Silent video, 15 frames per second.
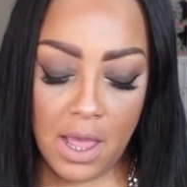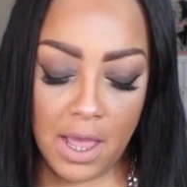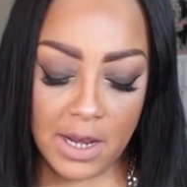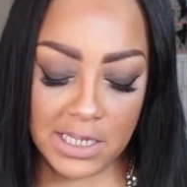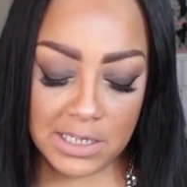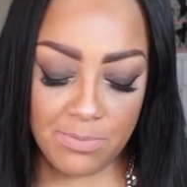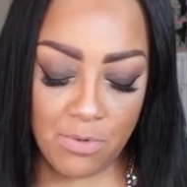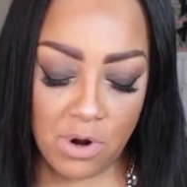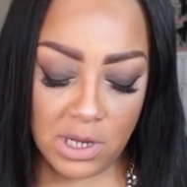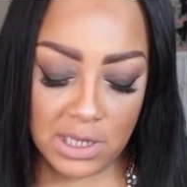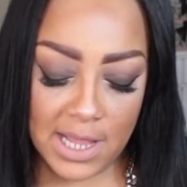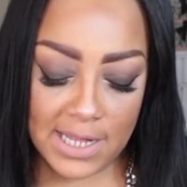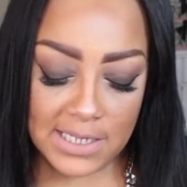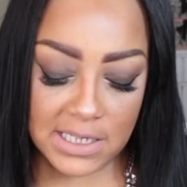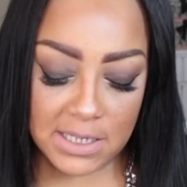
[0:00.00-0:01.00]
And it's more
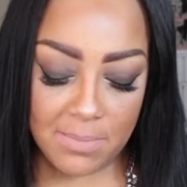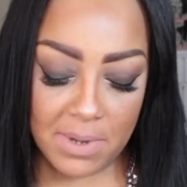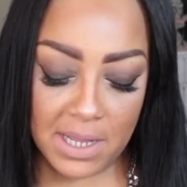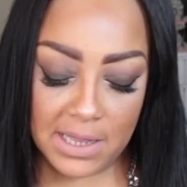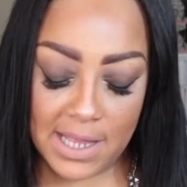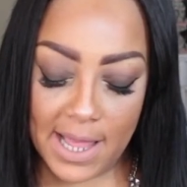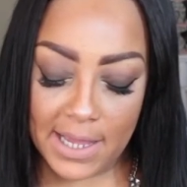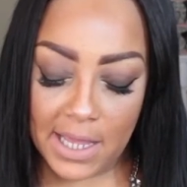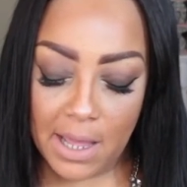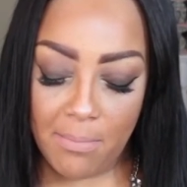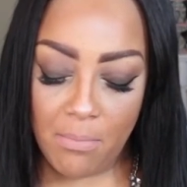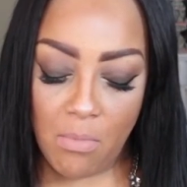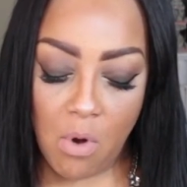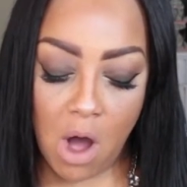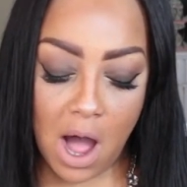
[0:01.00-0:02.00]
or less to me like
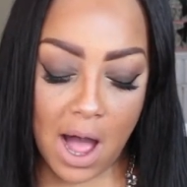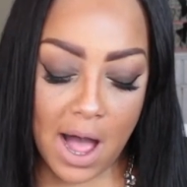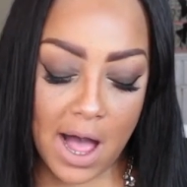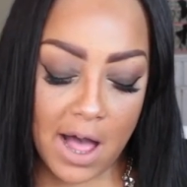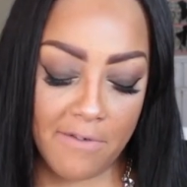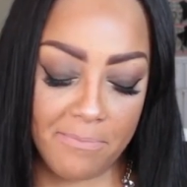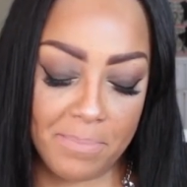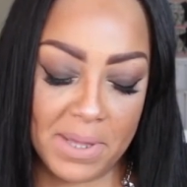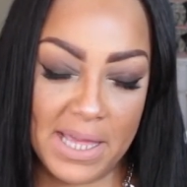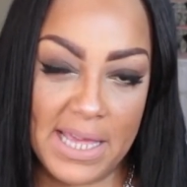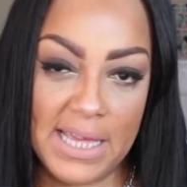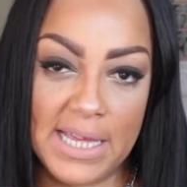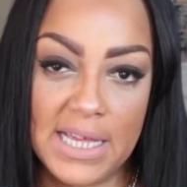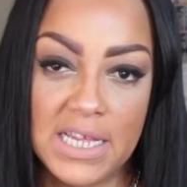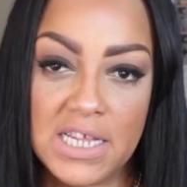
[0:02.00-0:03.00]
a mauve,
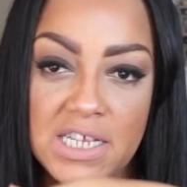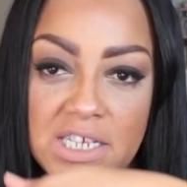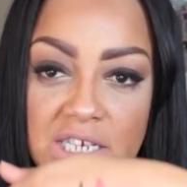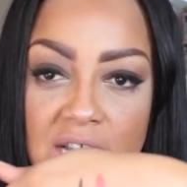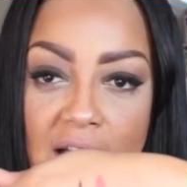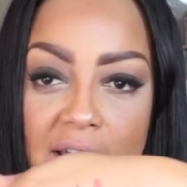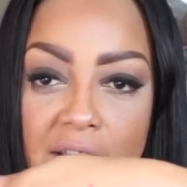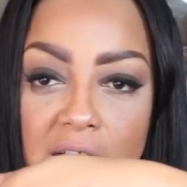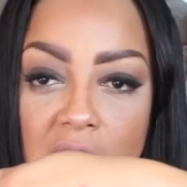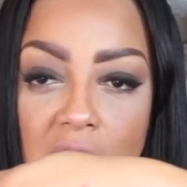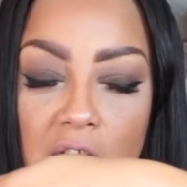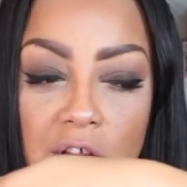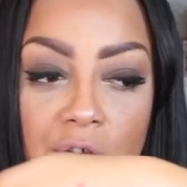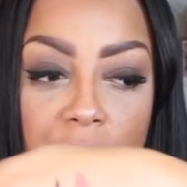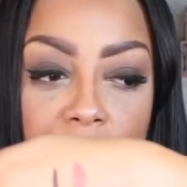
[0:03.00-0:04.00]
pinkish kind of
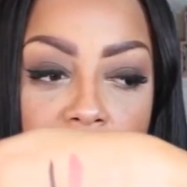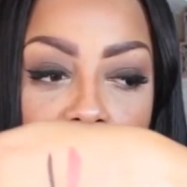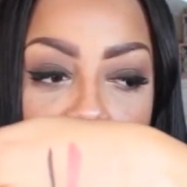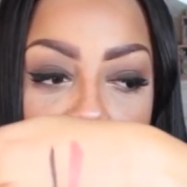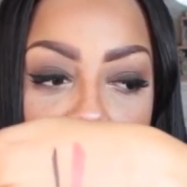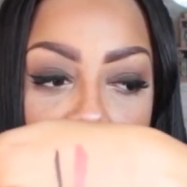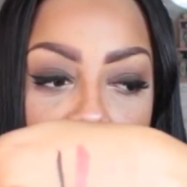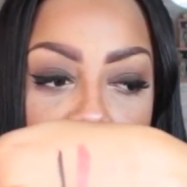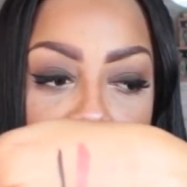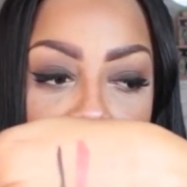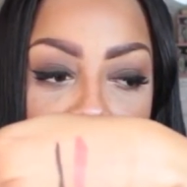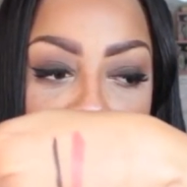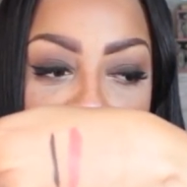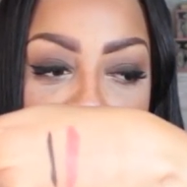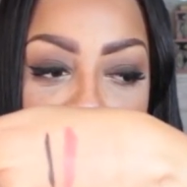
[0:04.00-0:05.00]
color.
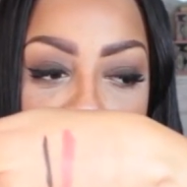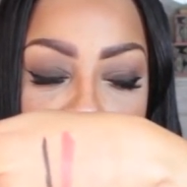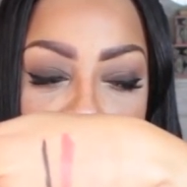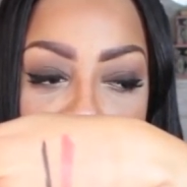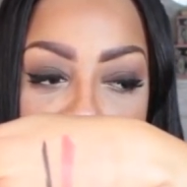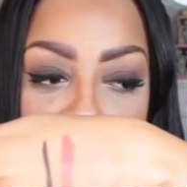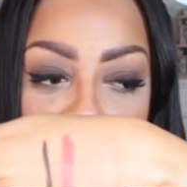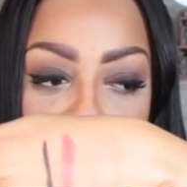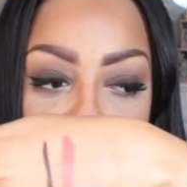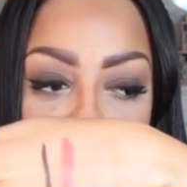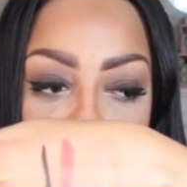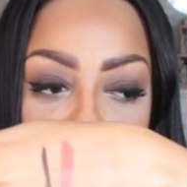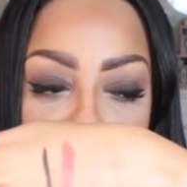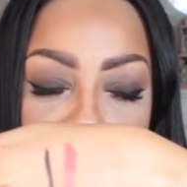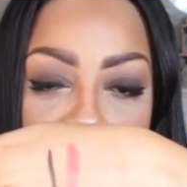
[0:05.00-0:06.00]
Very light
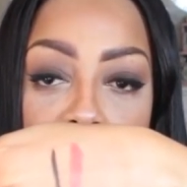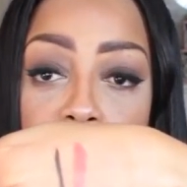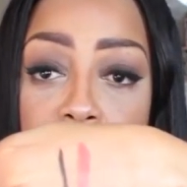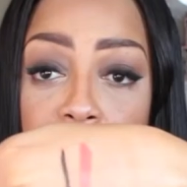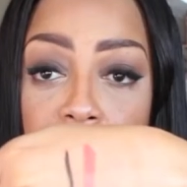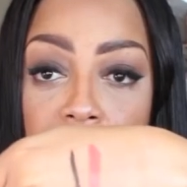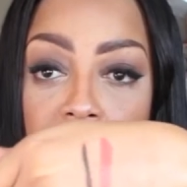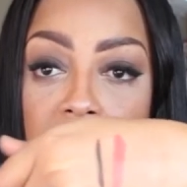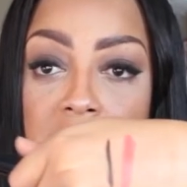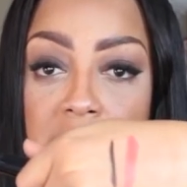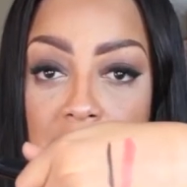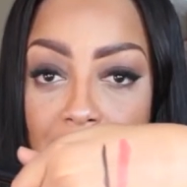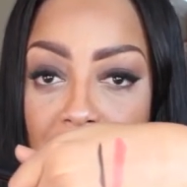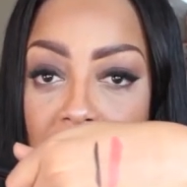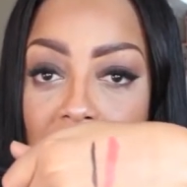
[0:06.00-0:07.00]
color, very pretty.
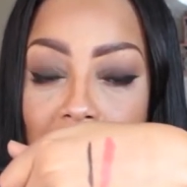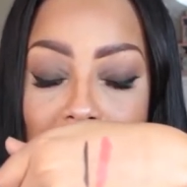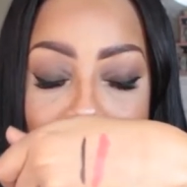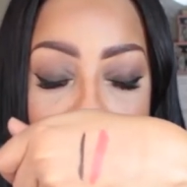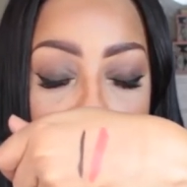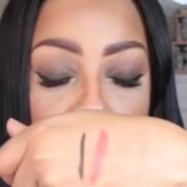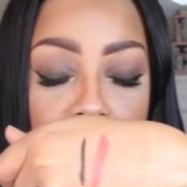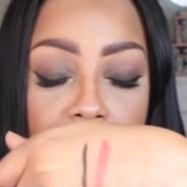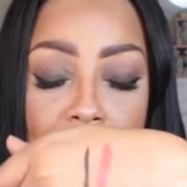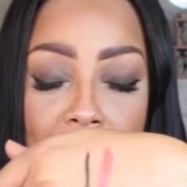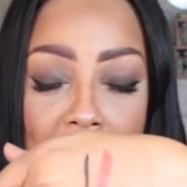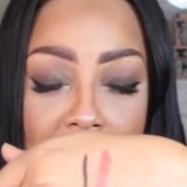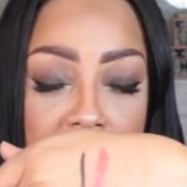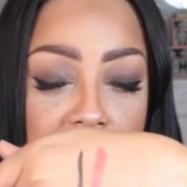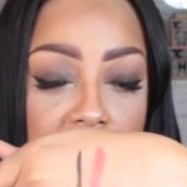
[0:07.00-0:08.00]
Something that I would
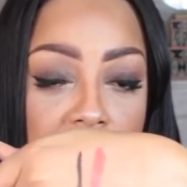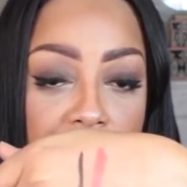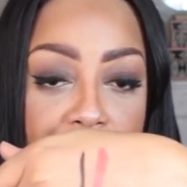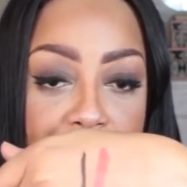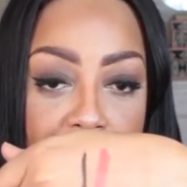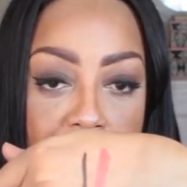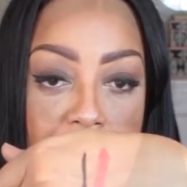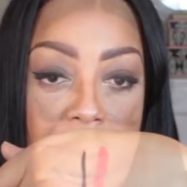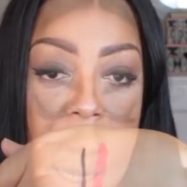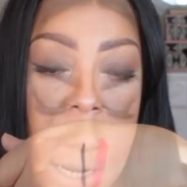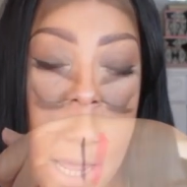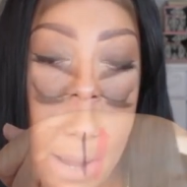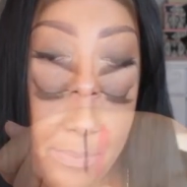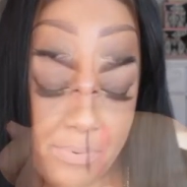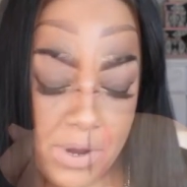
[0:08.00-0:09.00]
basically wear.
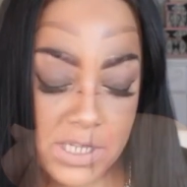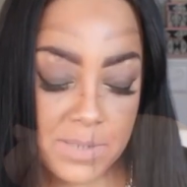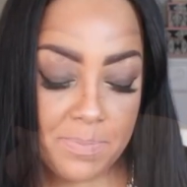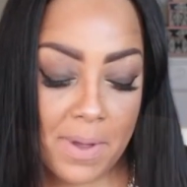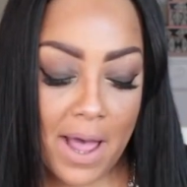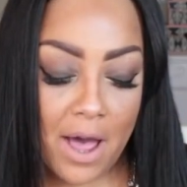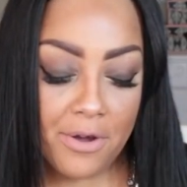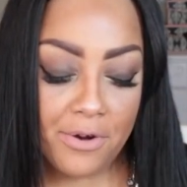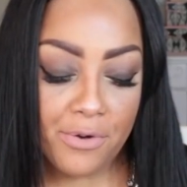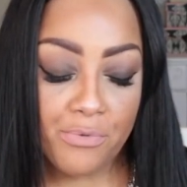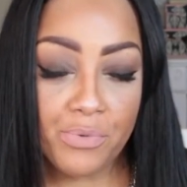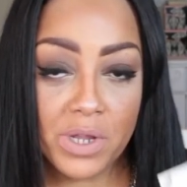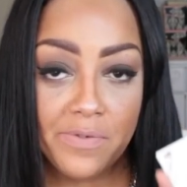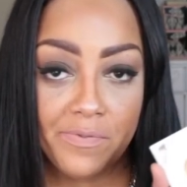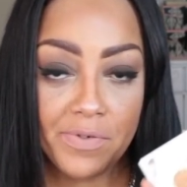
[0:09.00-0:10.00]
Get a pressed powder
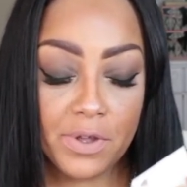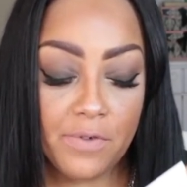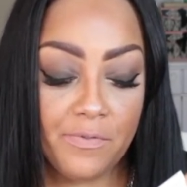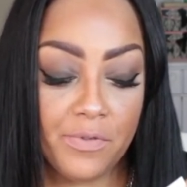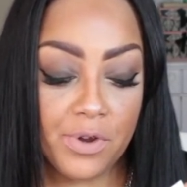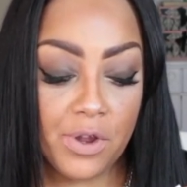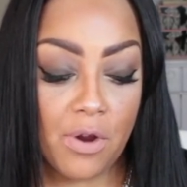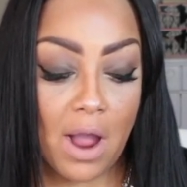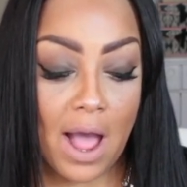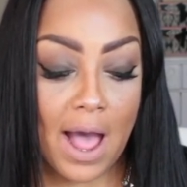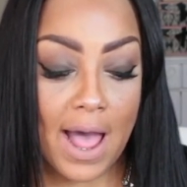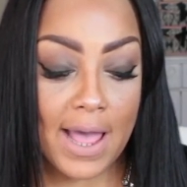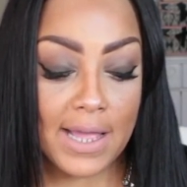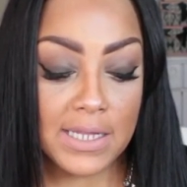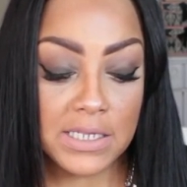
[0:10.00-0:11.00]
refill for your
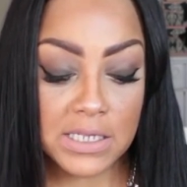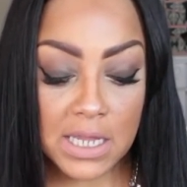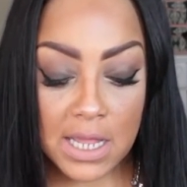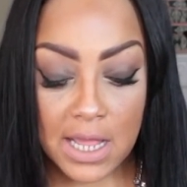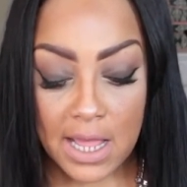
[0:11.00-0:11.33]
eyes.